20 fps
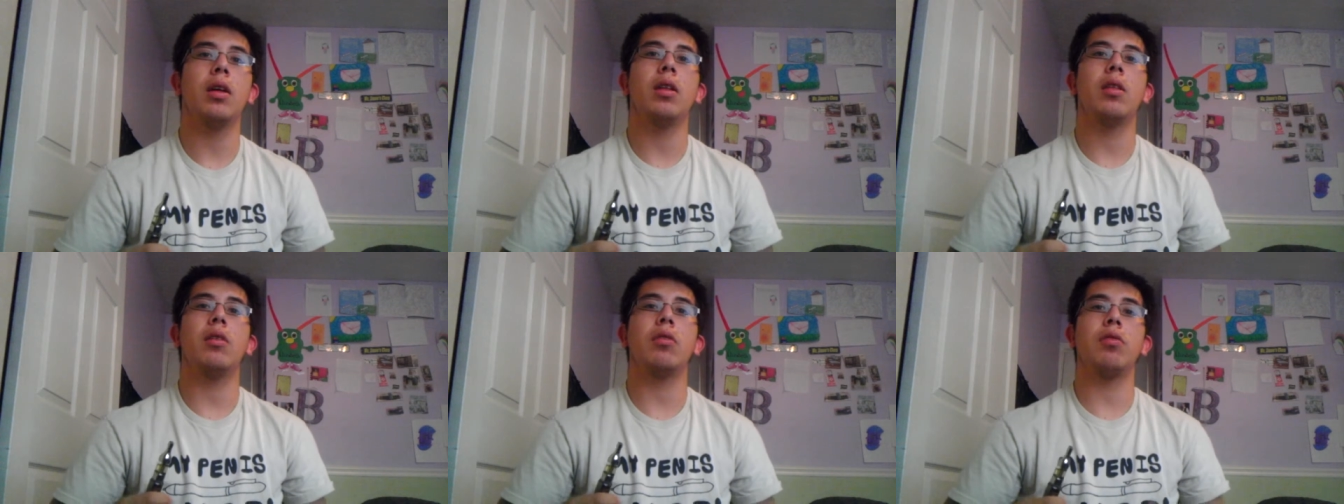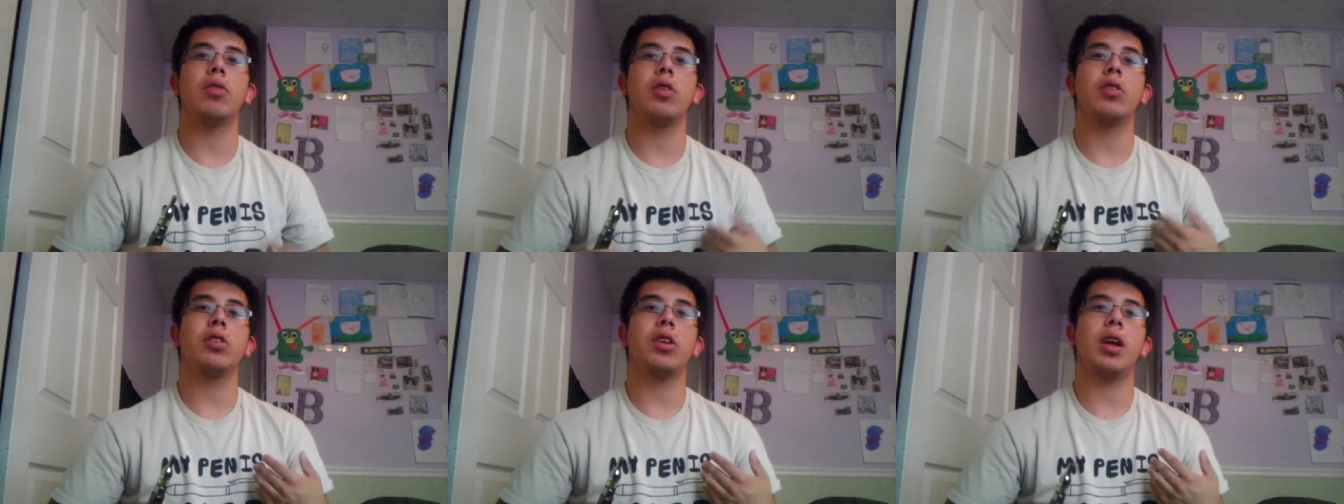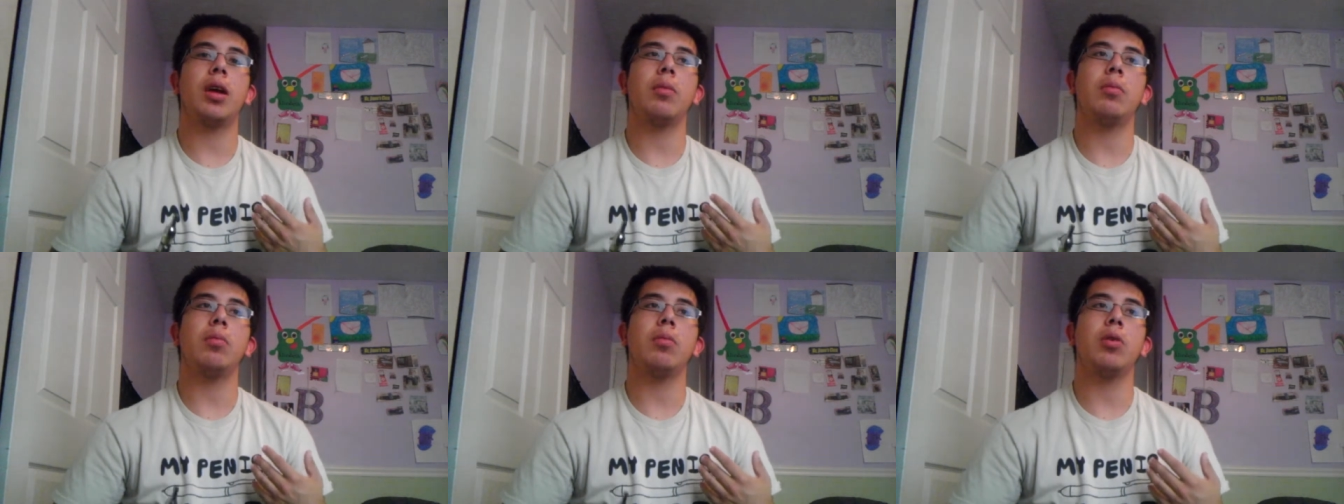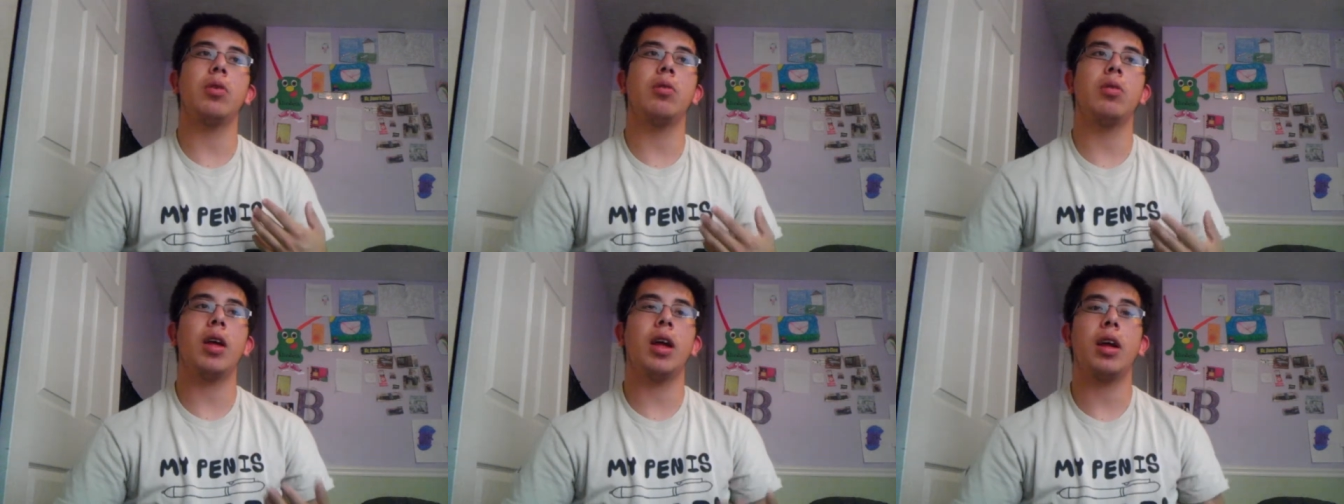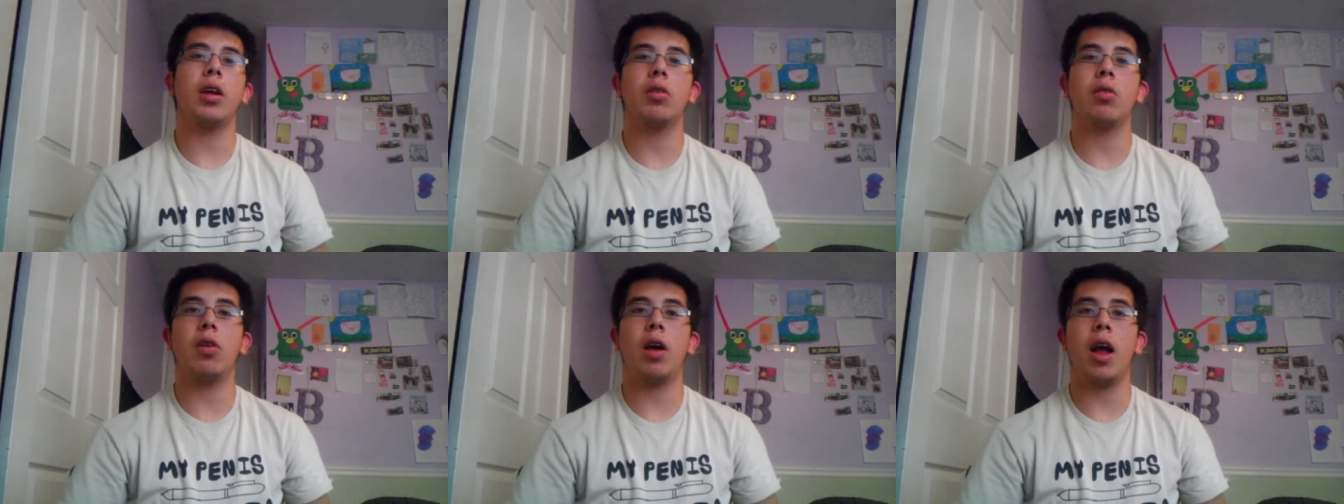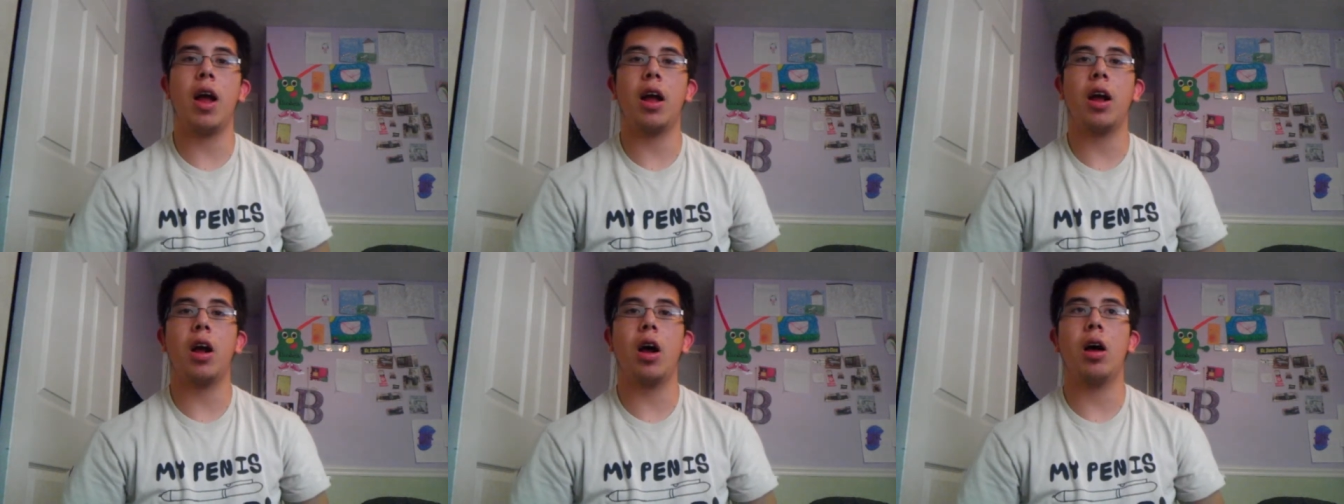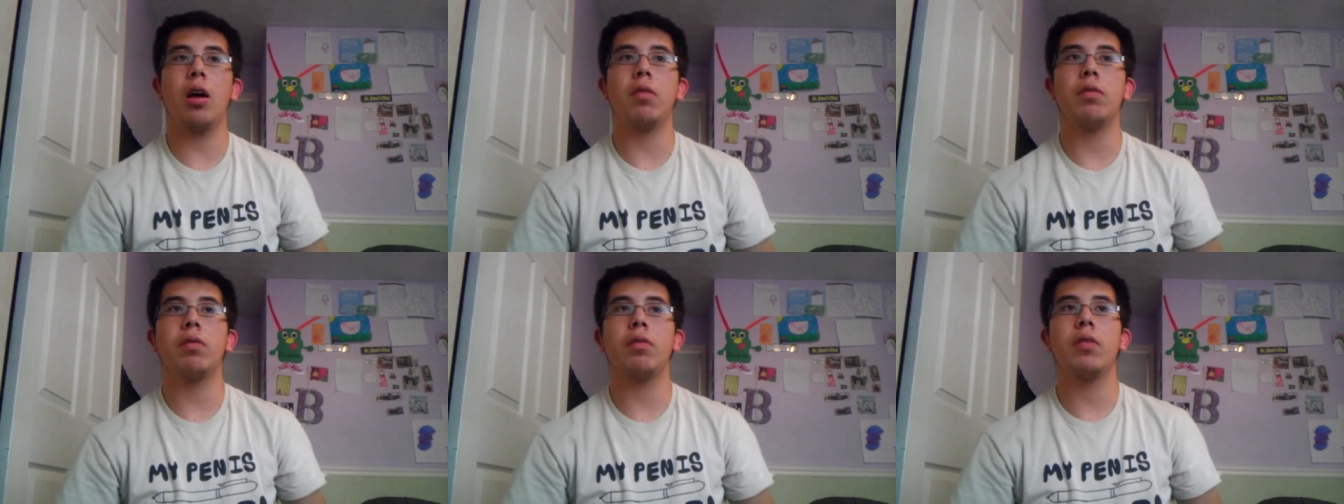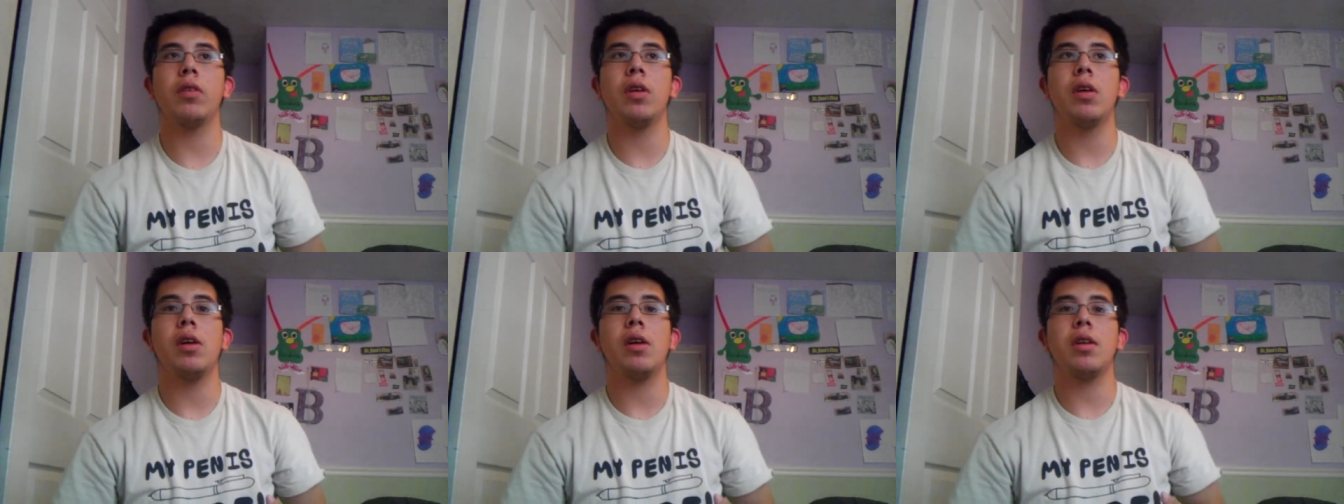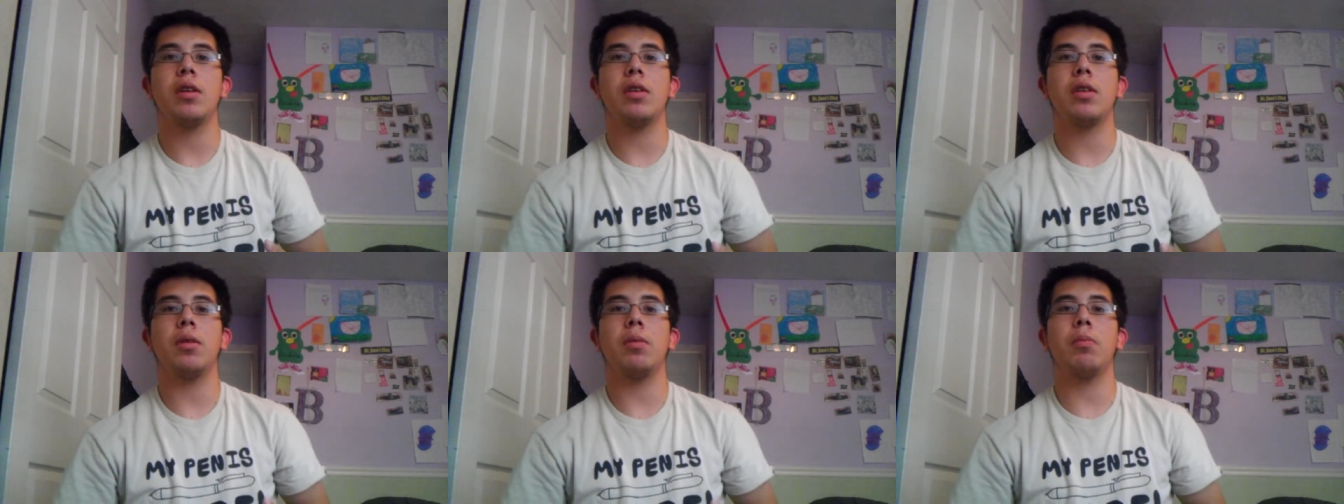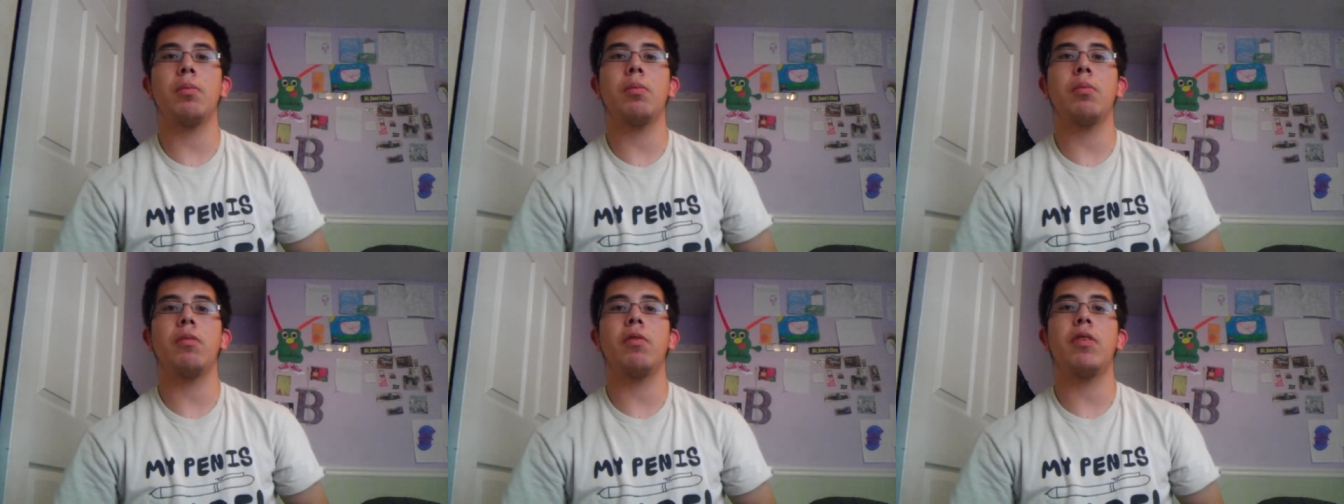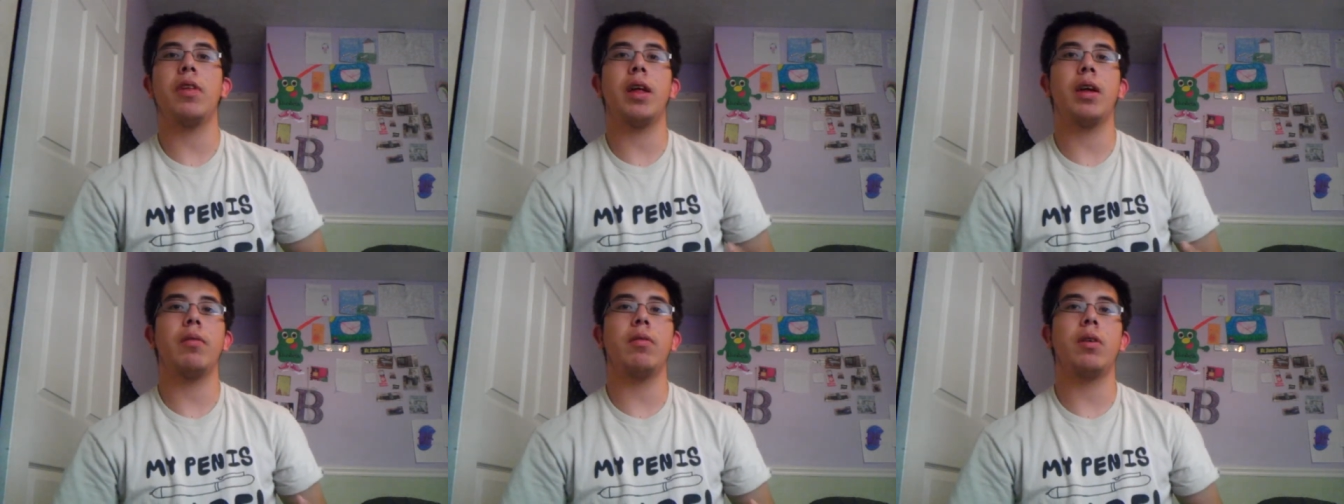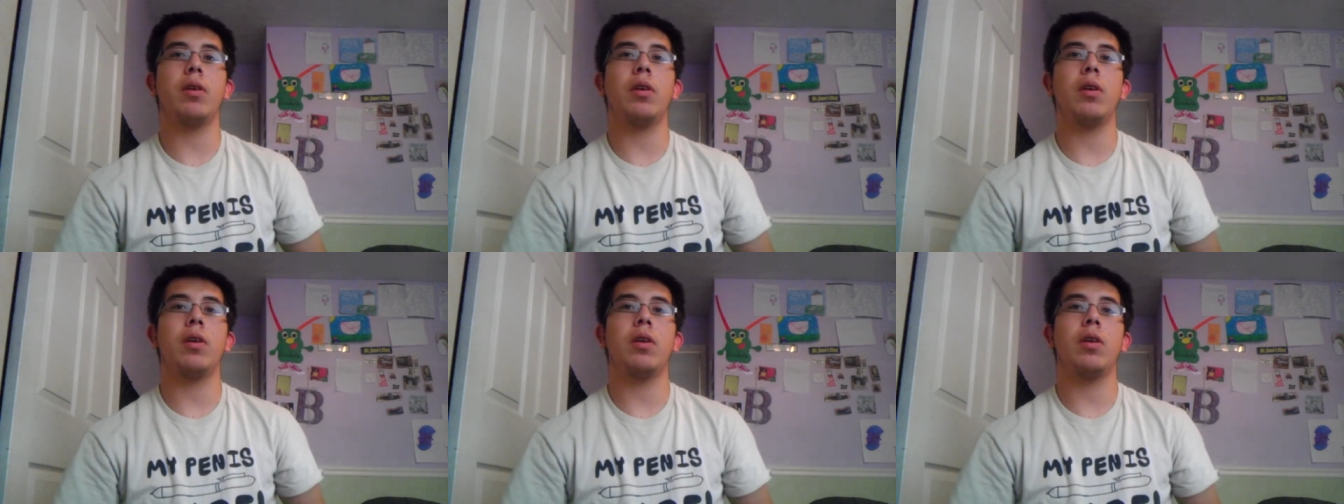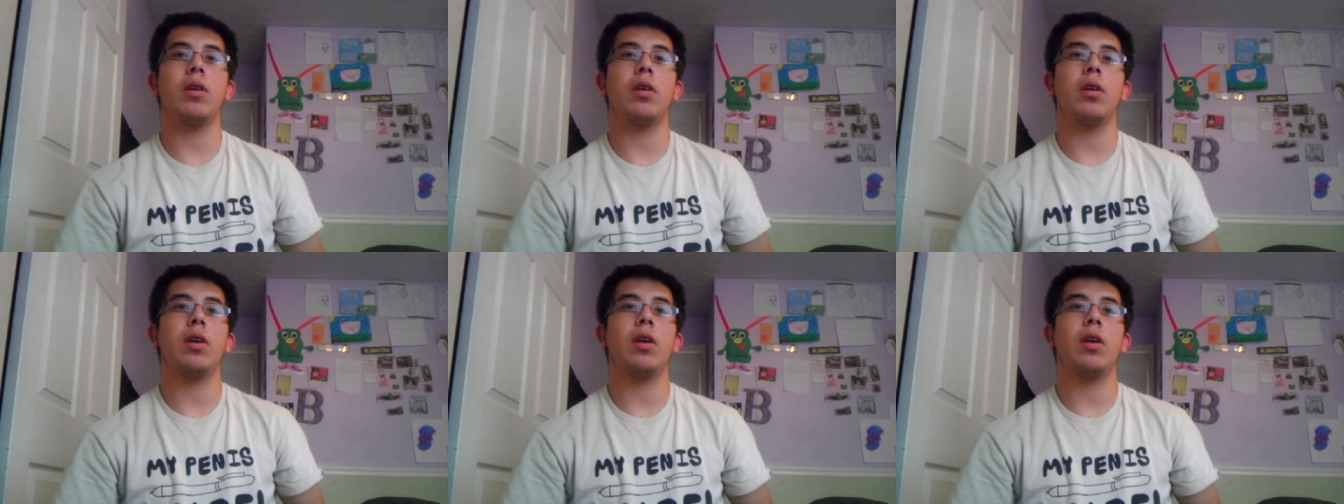The first time you take a drag off some flavor